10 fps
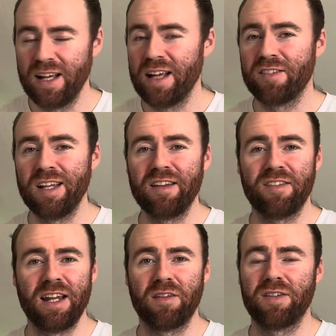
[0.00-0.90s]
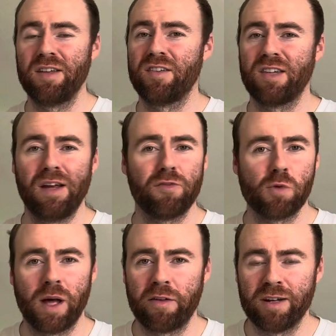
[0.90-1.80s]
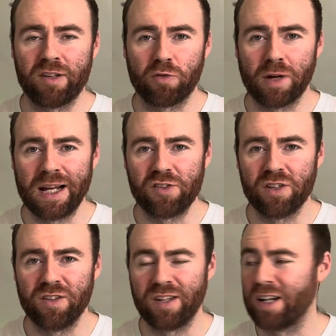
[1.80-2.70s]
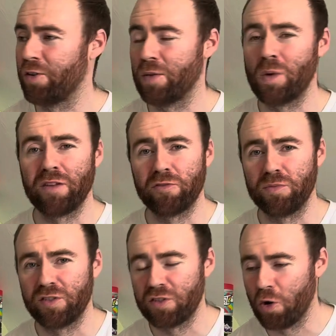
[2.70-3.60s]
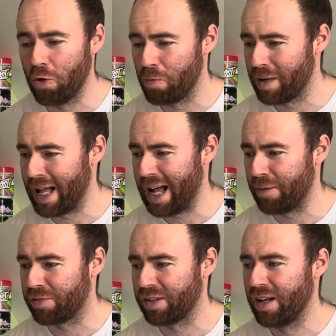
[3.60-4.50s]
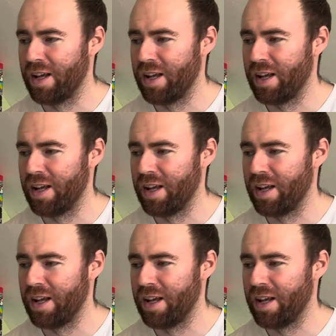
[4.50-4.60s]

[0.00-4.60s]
Since then, I've seen several other iterations, including ones from Storm Labs.